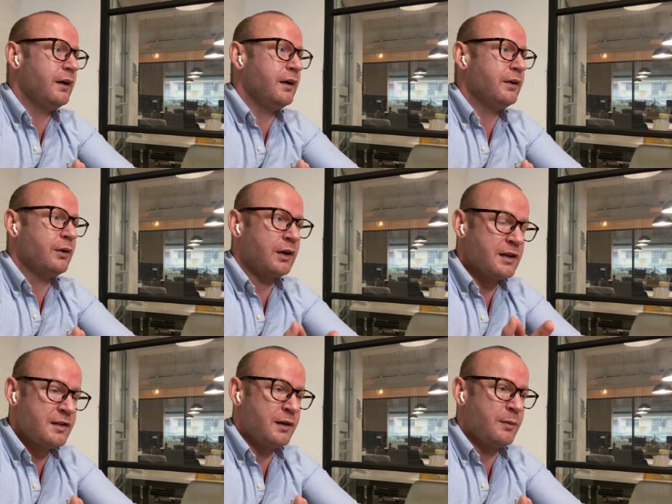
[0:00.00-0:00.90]
your
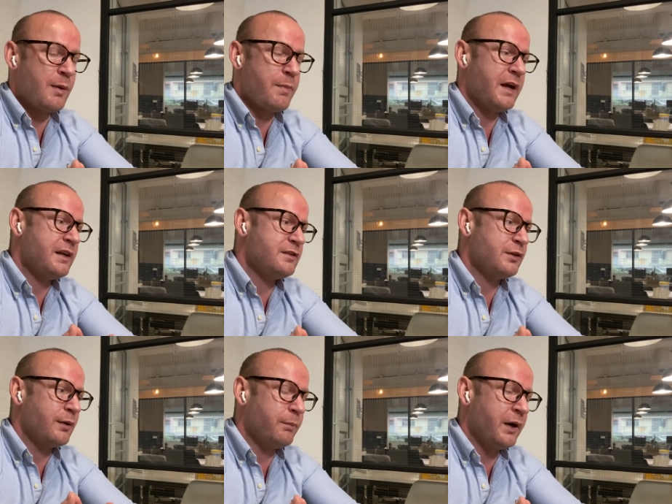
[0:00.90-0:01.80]
customer base, your
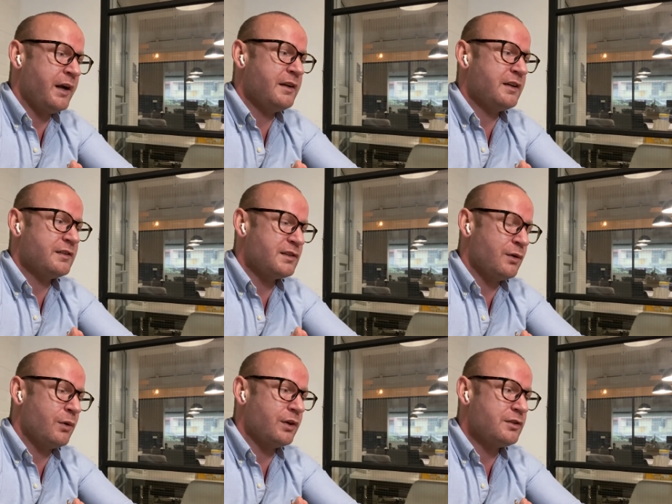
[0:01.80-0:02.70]
brand, and so
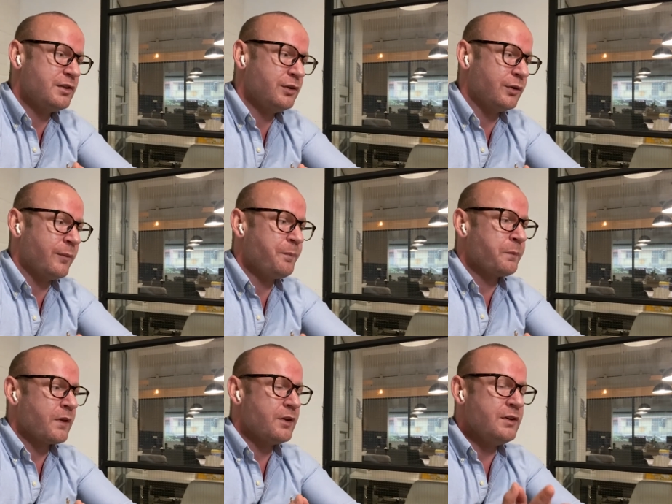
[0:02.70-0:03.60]
on too.
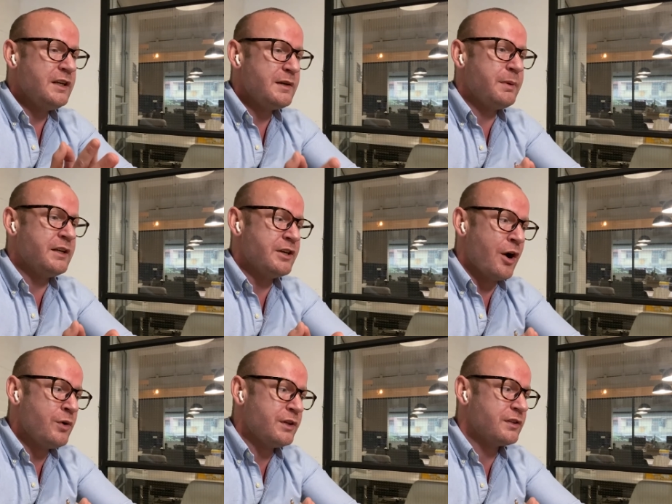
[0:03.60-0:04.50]
You need to be
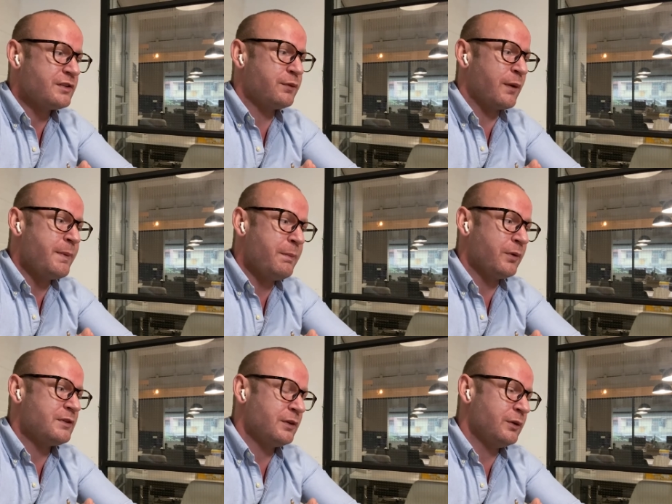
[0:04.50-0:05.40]
noticed for people
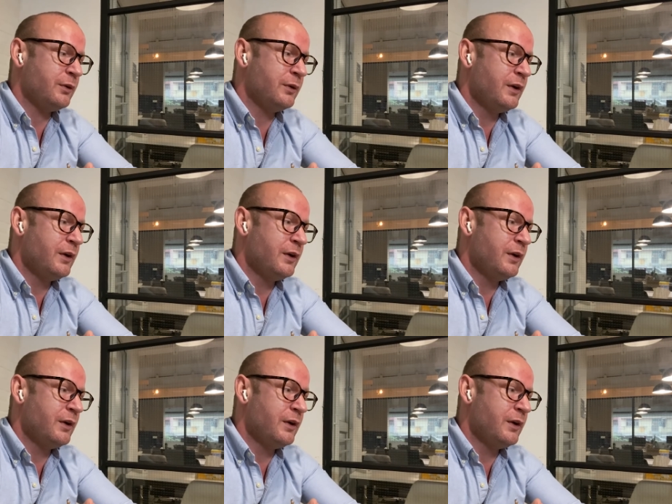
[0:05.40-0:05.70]
people